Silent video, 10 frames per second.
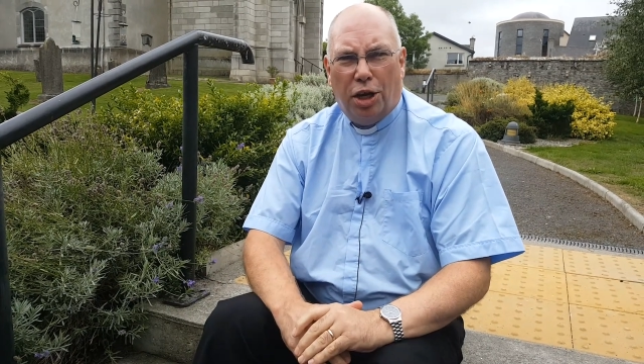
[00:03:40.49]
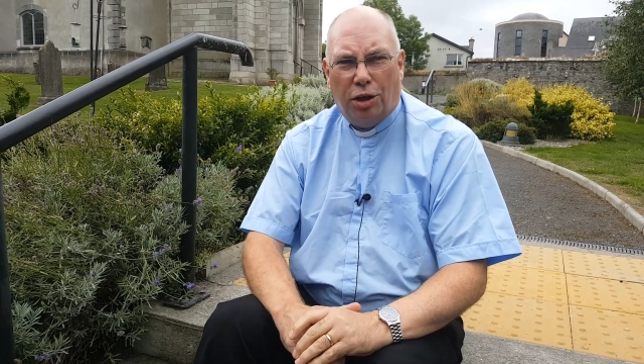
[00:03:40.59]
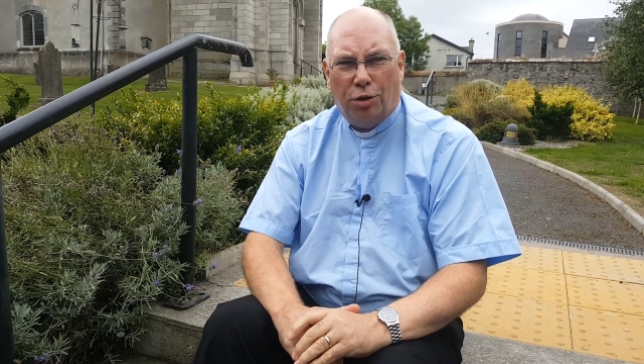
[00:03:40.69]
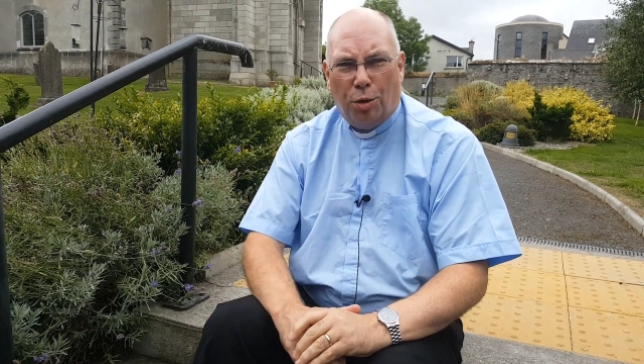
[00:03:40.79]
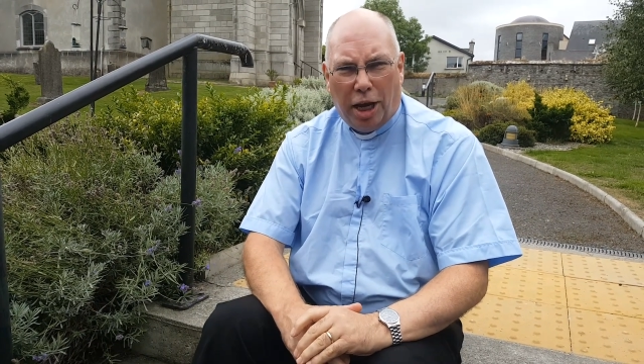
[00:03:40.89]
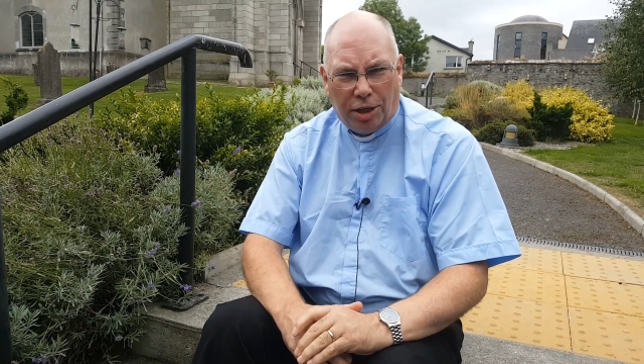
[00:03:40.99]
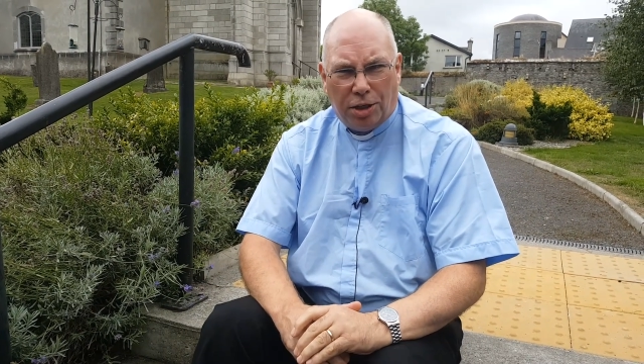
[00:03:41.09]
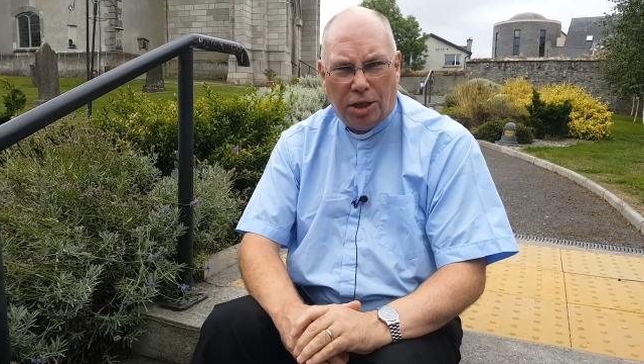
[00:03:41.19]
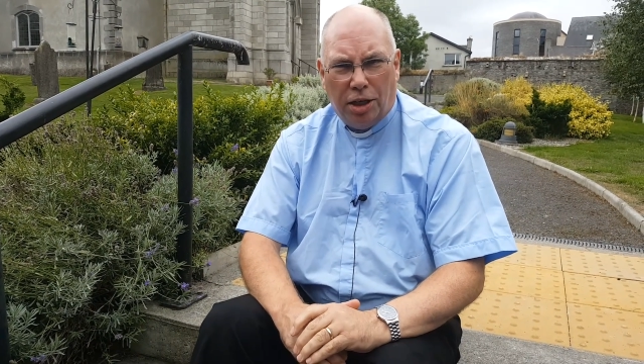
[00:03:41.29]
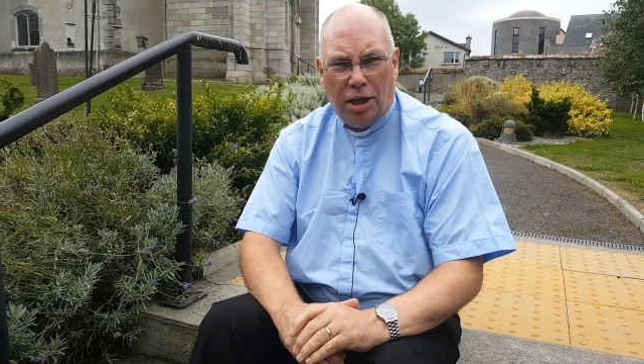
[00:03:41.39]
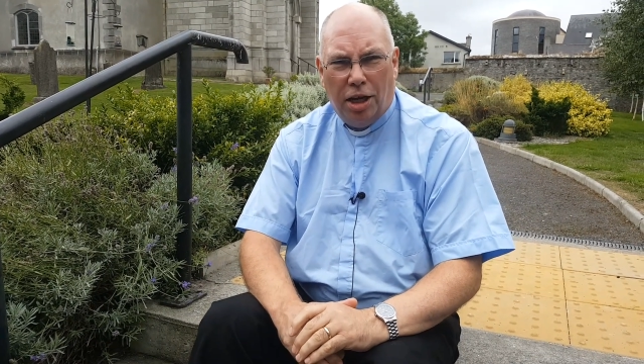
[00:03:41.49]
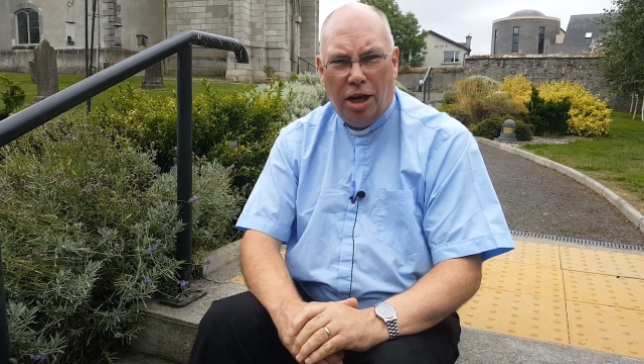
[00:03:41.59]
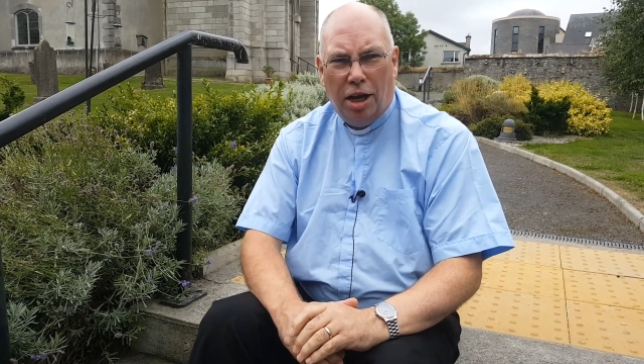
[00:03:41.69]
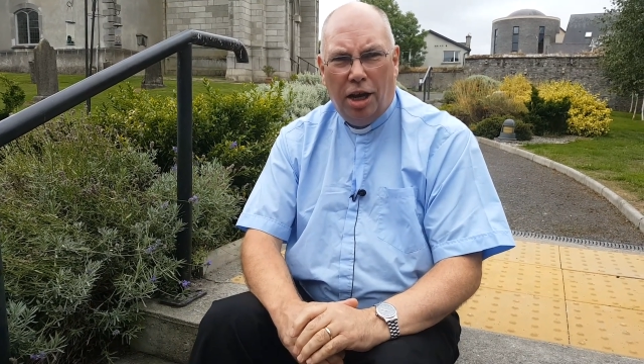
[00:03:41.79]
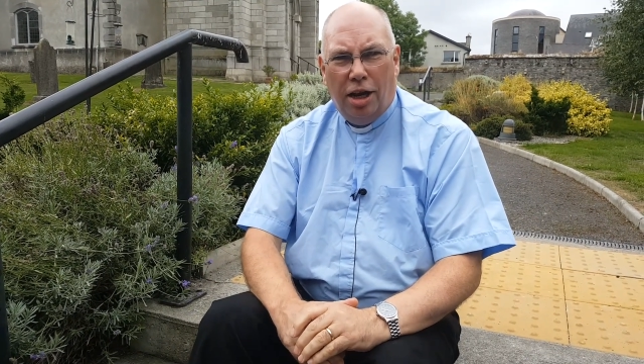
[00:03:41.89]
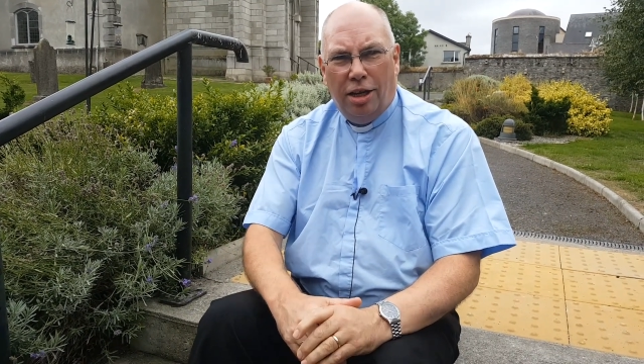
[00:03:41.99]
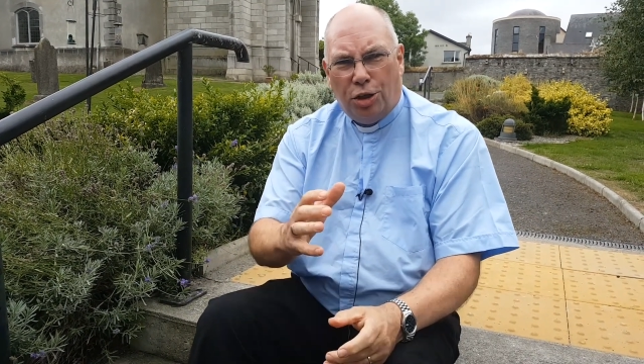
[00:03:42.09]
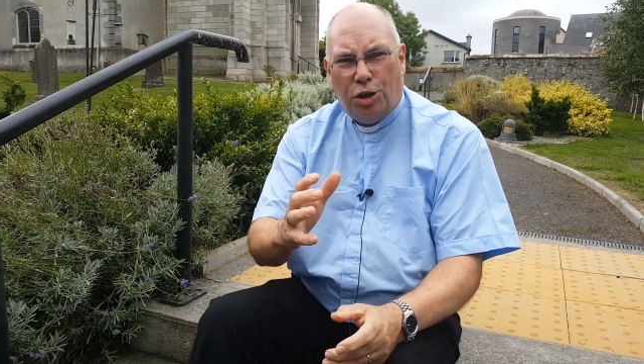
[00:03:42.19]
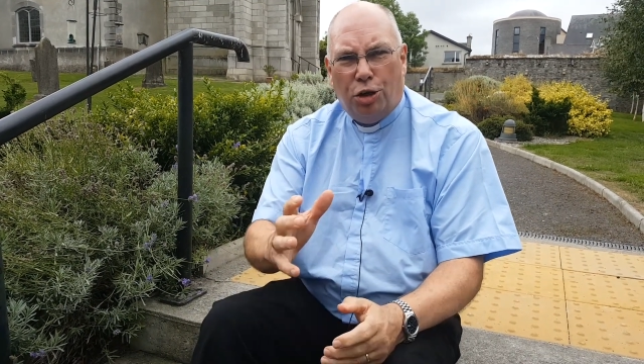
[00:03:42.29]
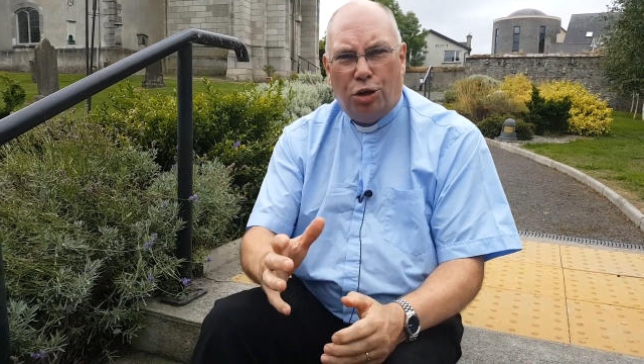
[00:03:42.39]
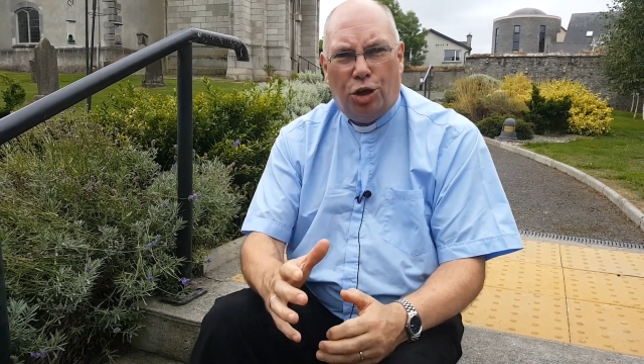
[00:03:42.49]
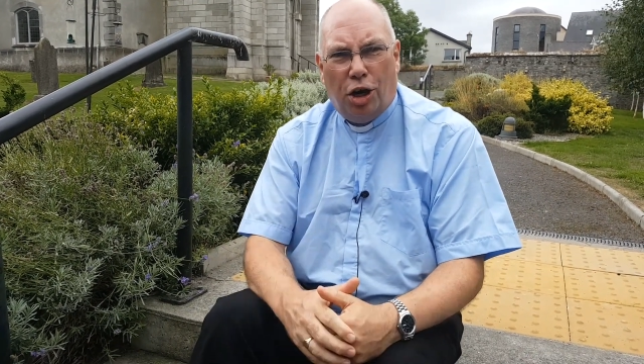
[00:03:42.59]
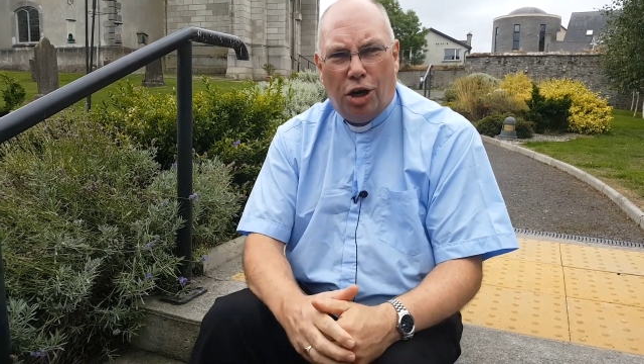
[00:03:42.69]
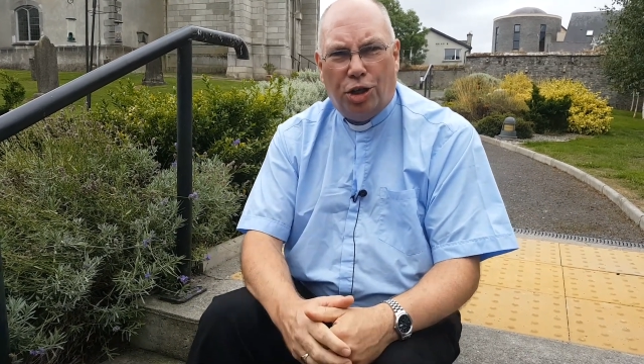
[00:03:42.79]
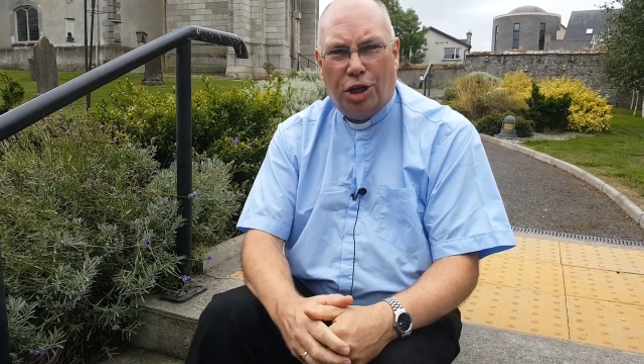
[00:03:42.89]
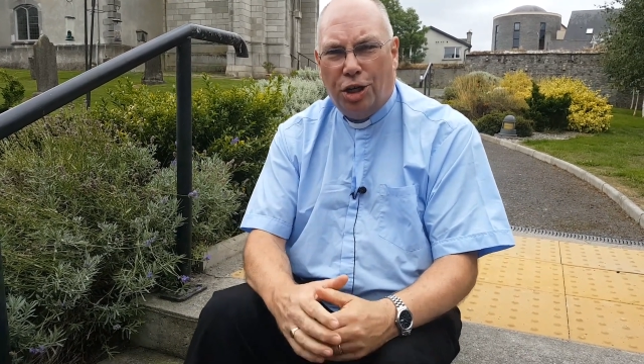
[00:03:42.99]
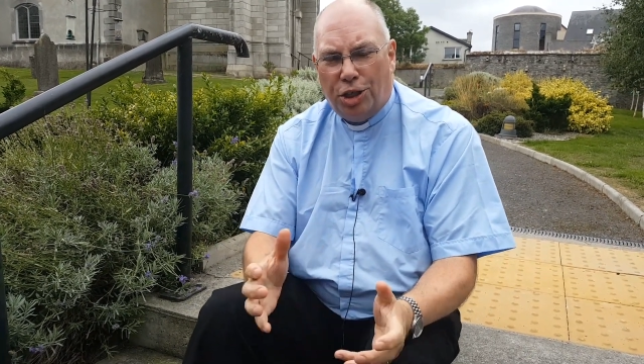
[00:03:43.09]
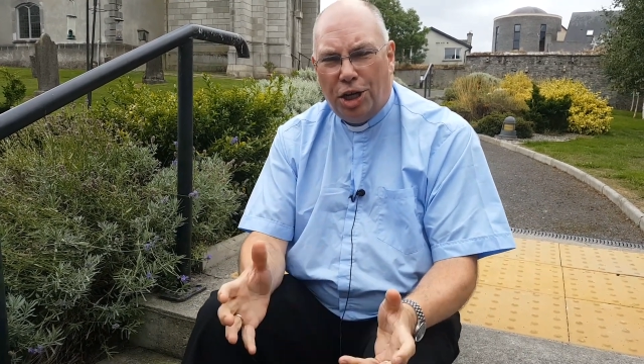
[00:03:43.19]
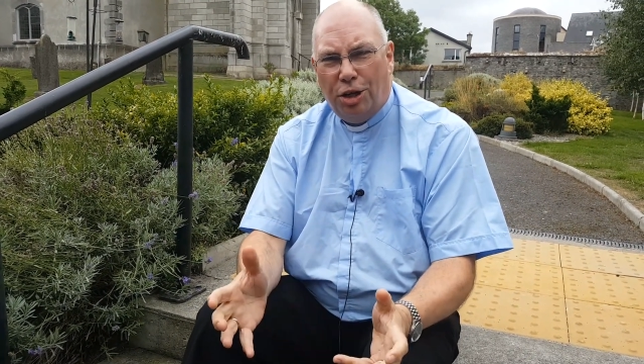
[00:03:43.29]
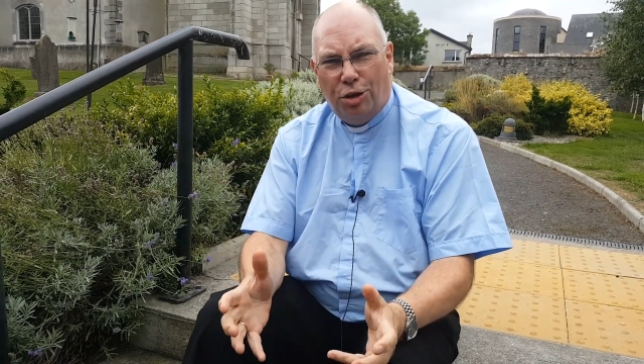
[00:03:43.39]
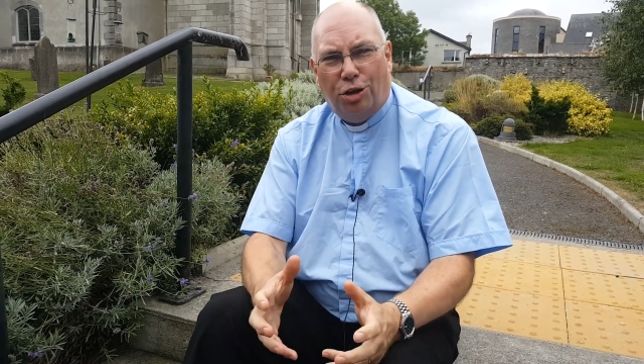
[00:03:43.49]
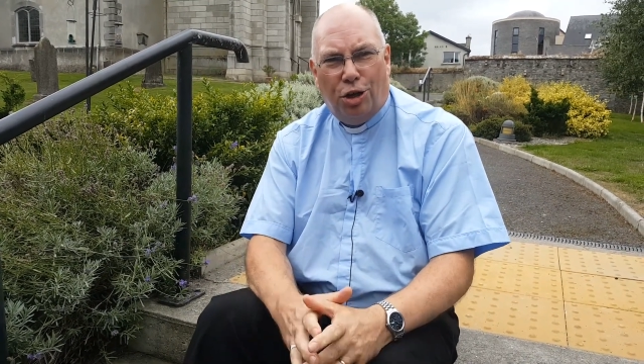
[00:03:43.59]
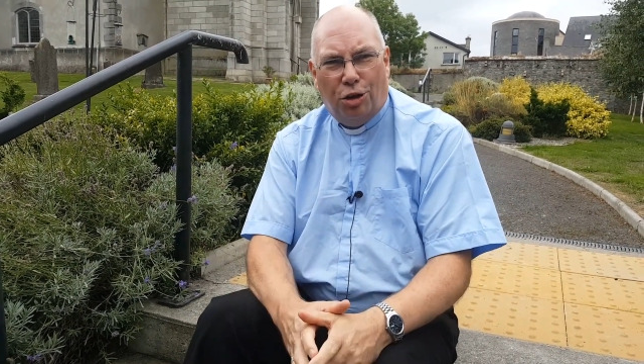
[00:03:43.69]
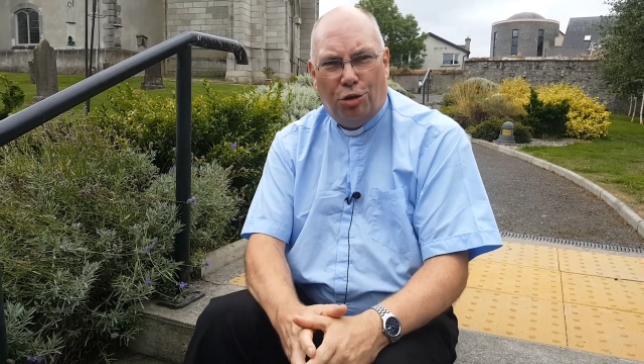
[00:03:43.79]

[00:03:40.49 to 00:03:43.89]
and waste. Does your church continue to